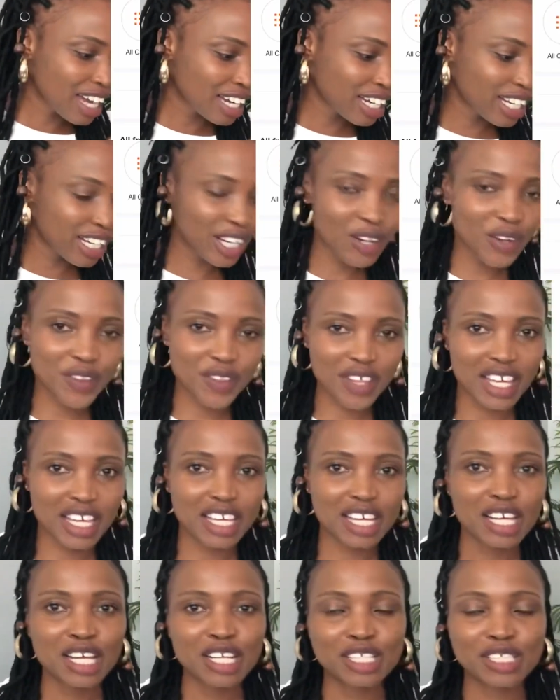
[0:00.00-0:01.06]
Clothing.
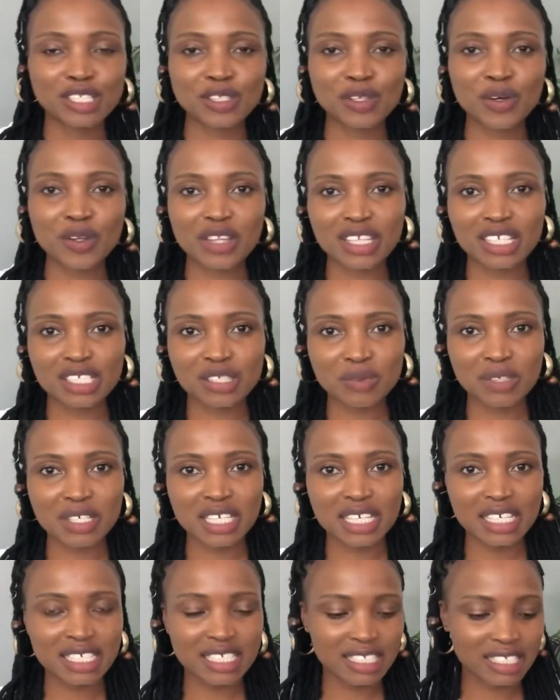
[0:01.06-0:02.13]
So this one
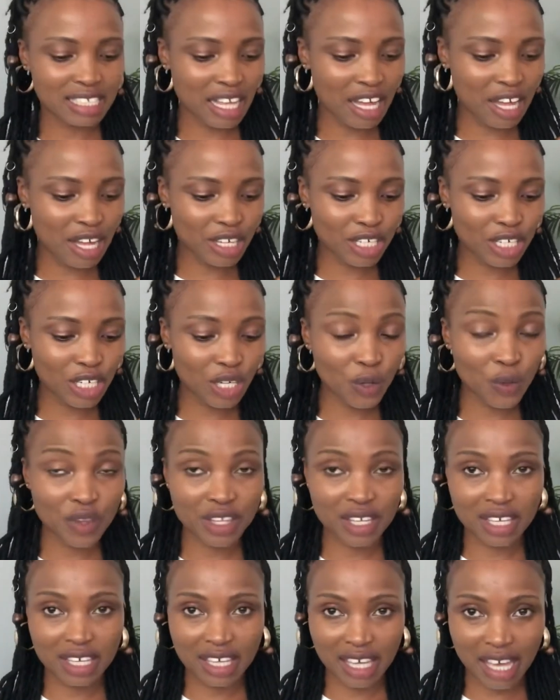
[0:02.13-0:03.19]
is a
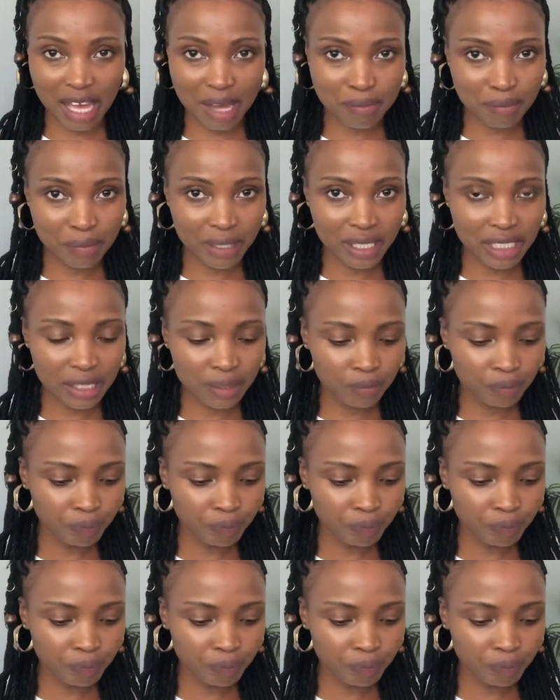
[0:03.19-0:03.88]
clothing company,